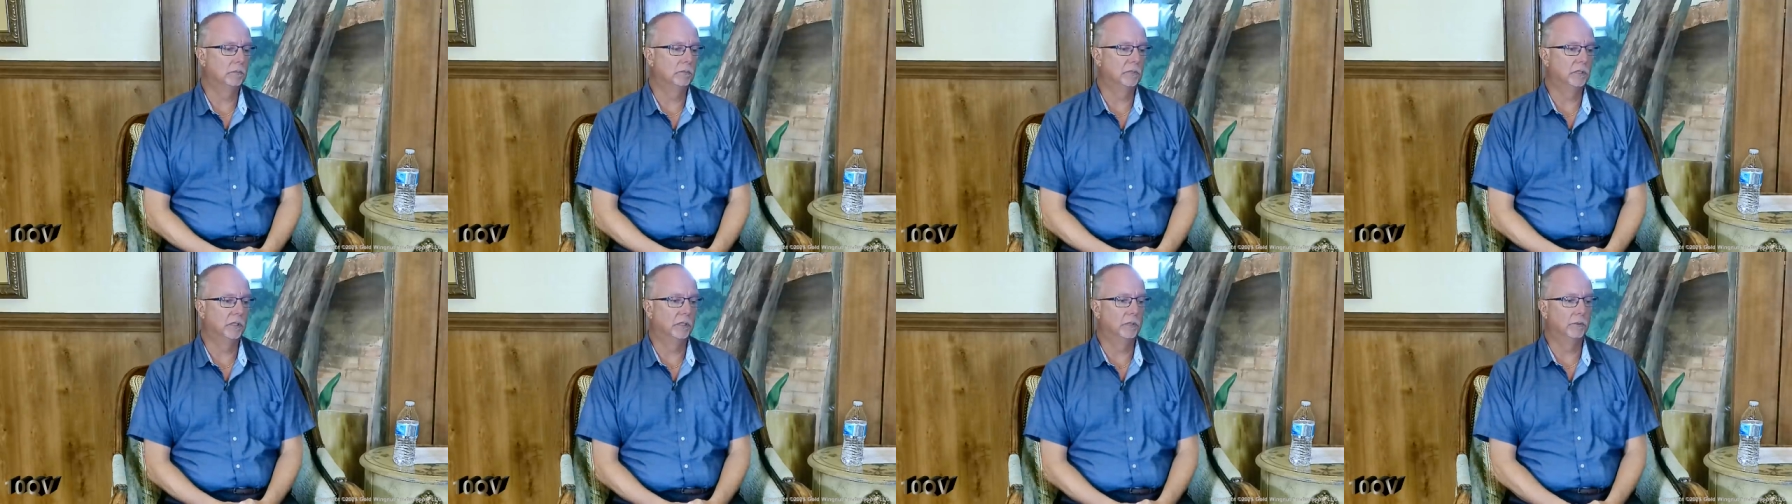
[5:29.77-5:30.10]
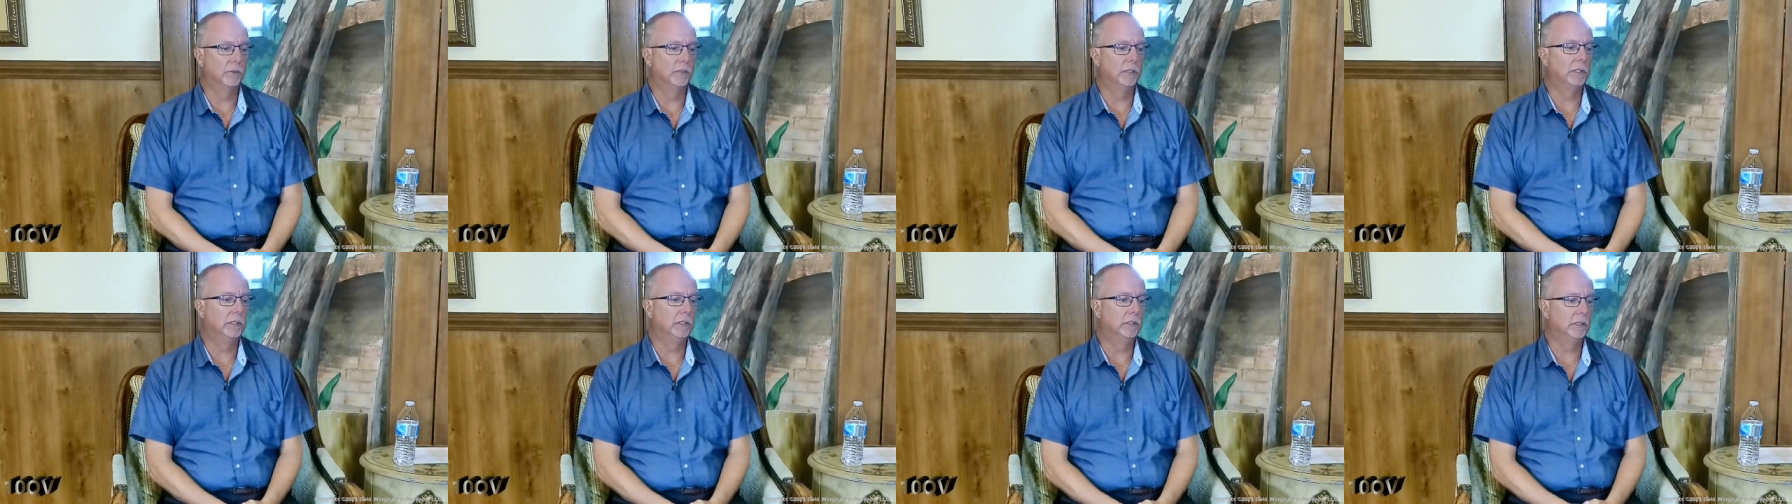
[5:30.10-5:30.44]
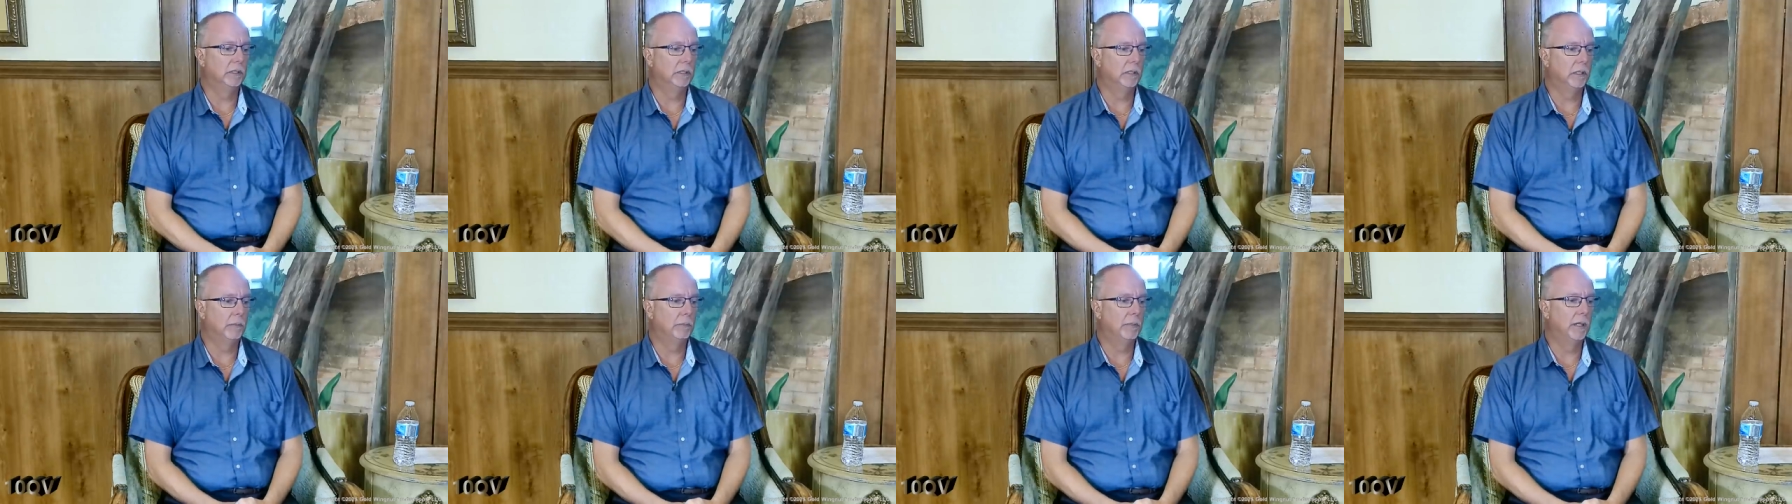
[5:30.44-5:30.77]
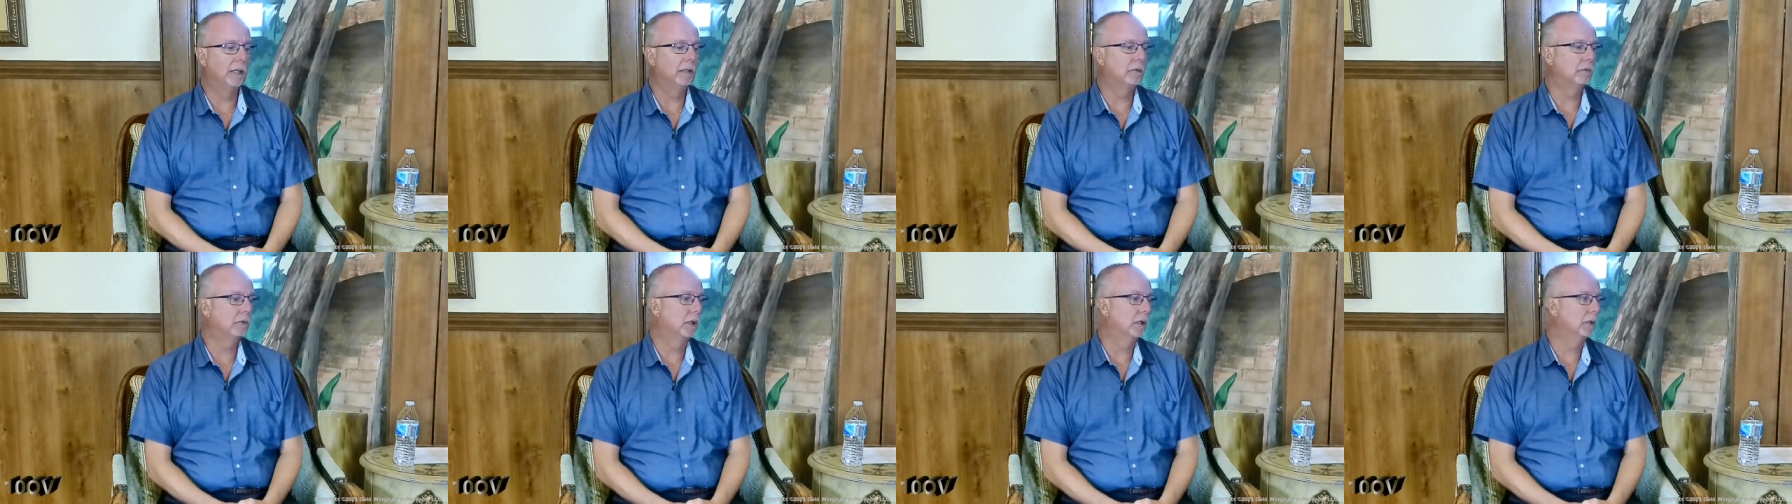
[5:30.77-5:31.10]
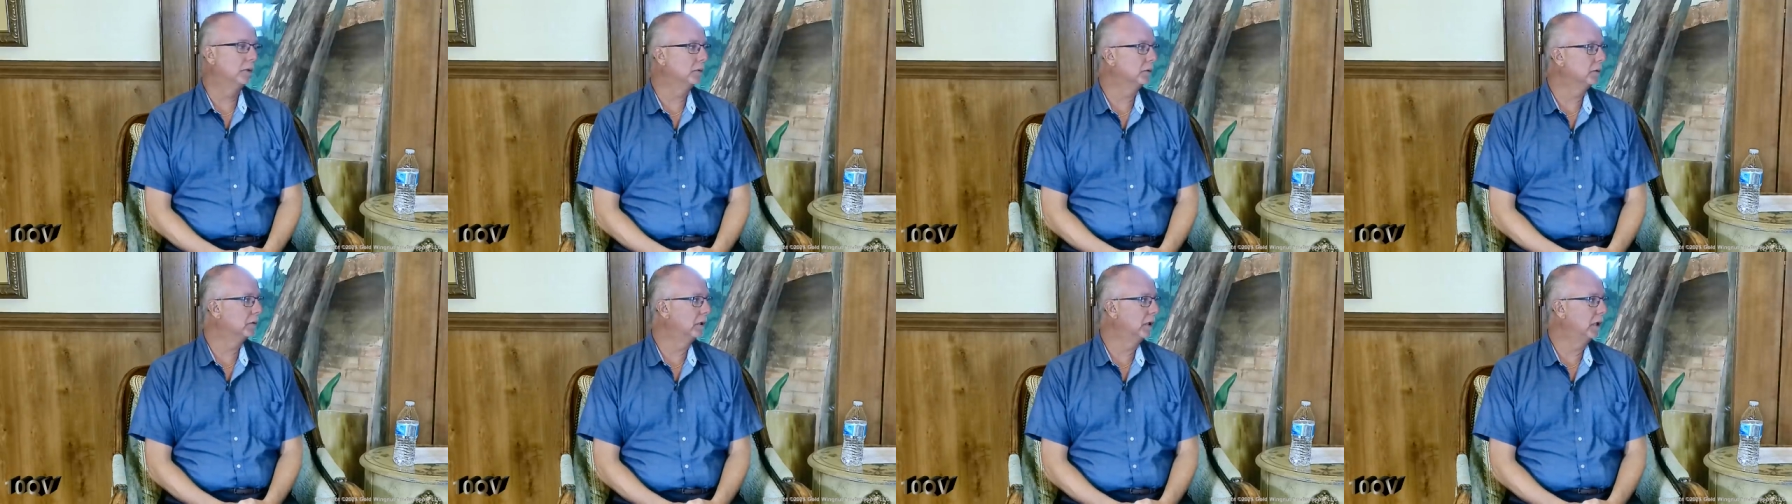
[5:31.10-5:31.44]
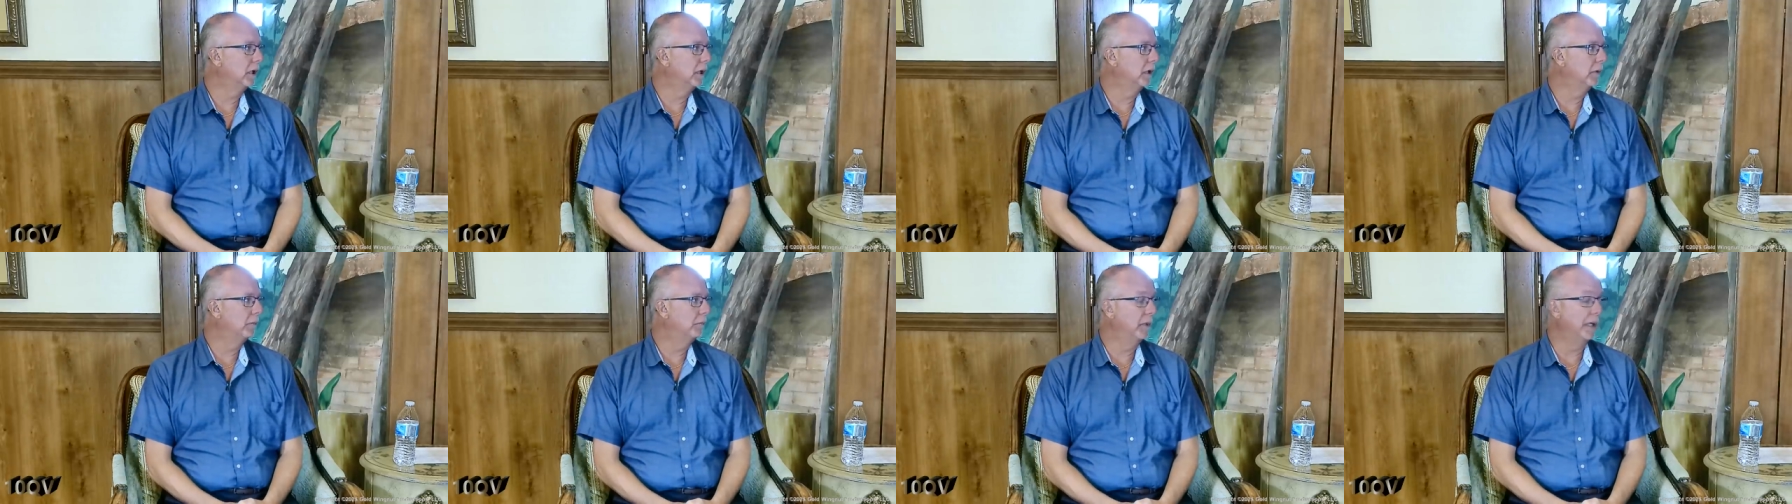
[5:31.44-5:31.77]
degree background.
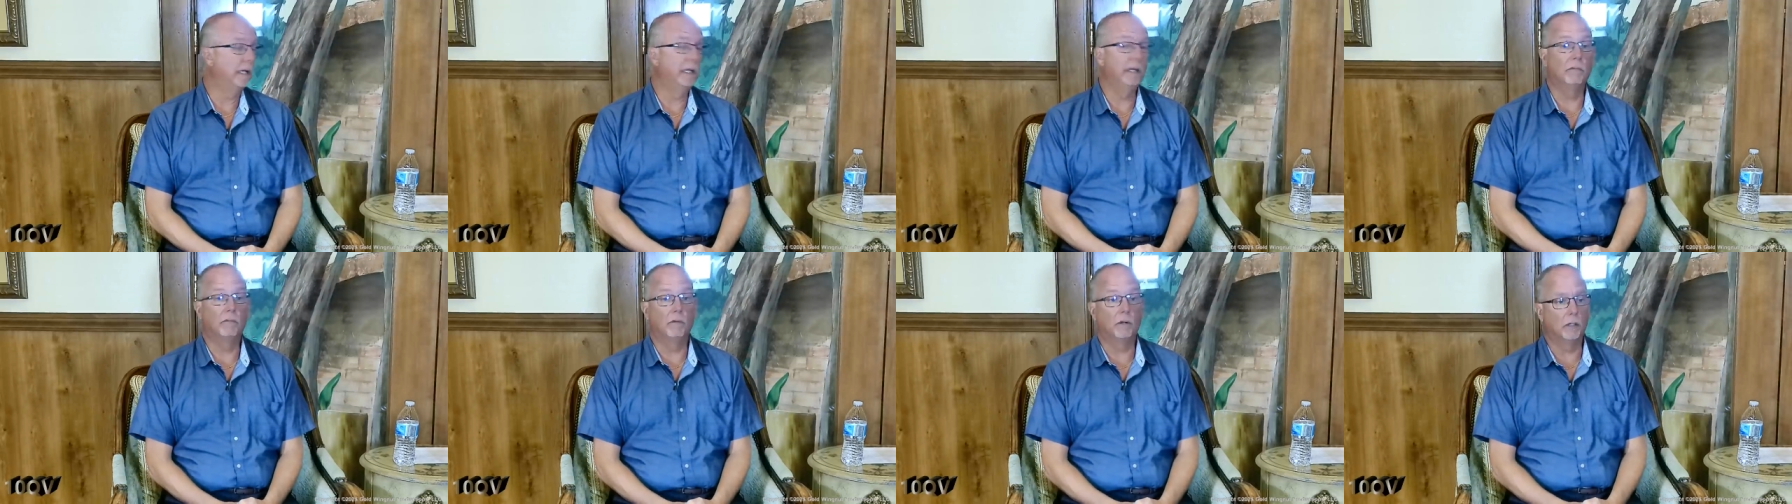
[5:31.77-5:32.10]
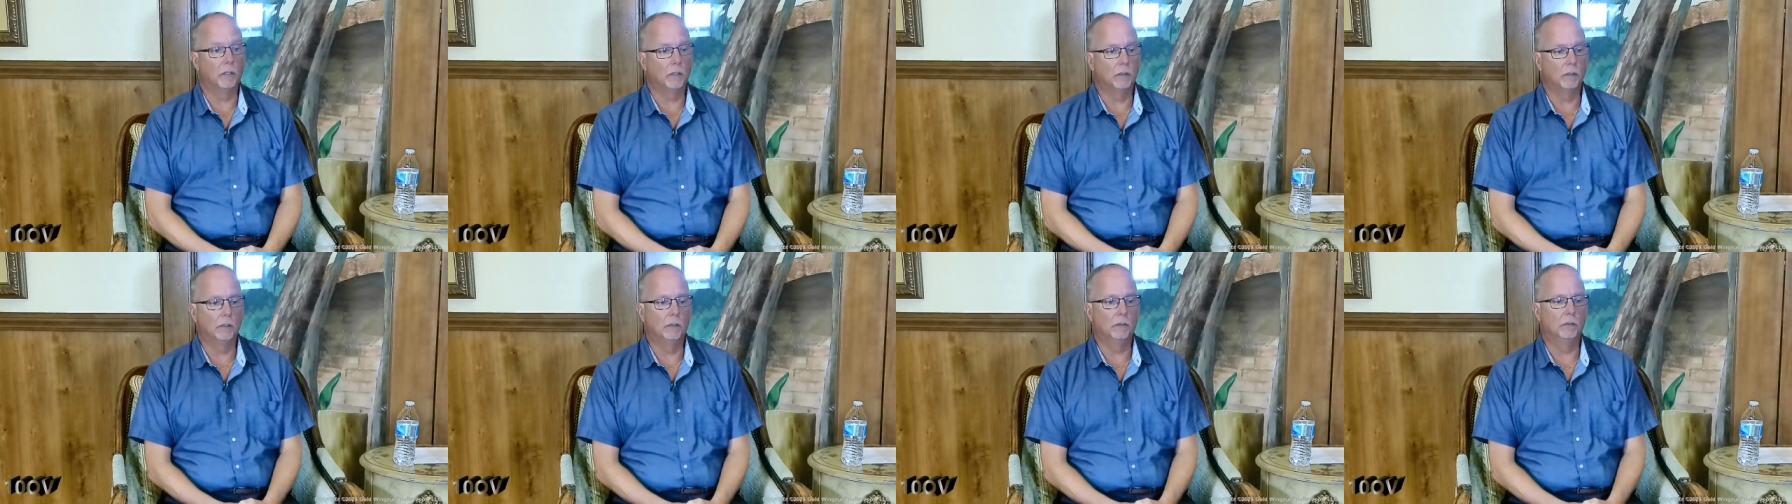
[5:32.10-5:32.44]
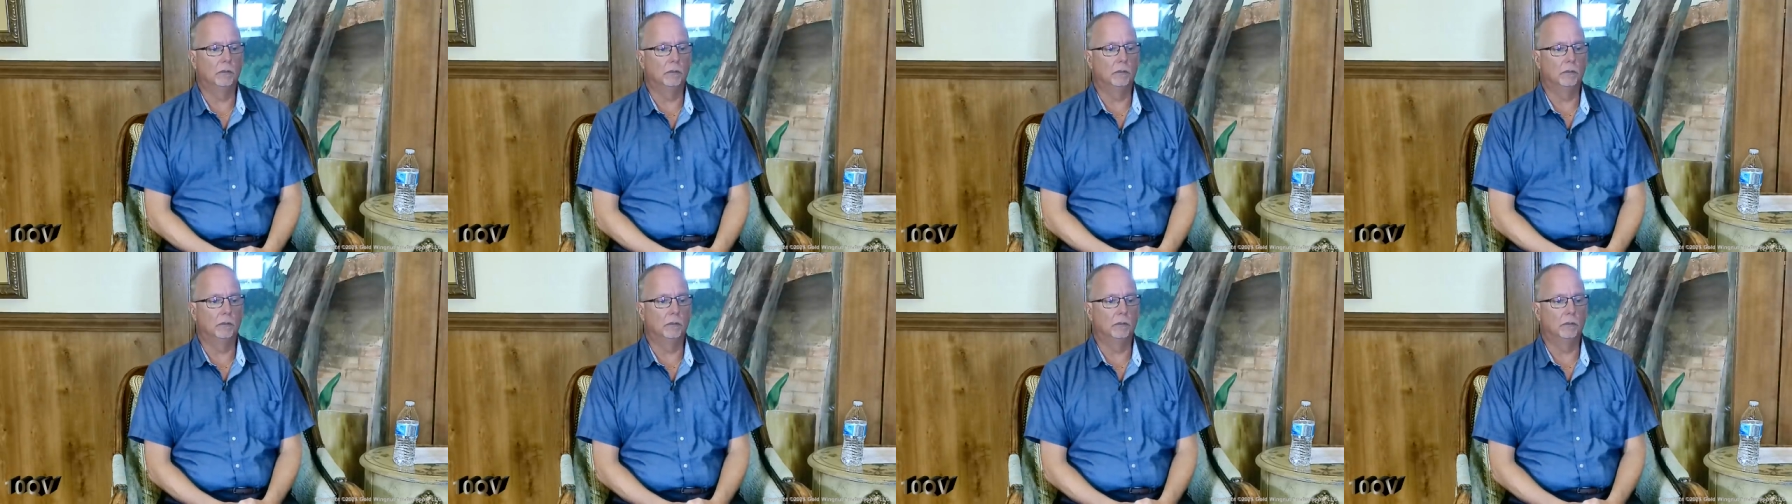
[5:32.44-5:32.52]
Many of our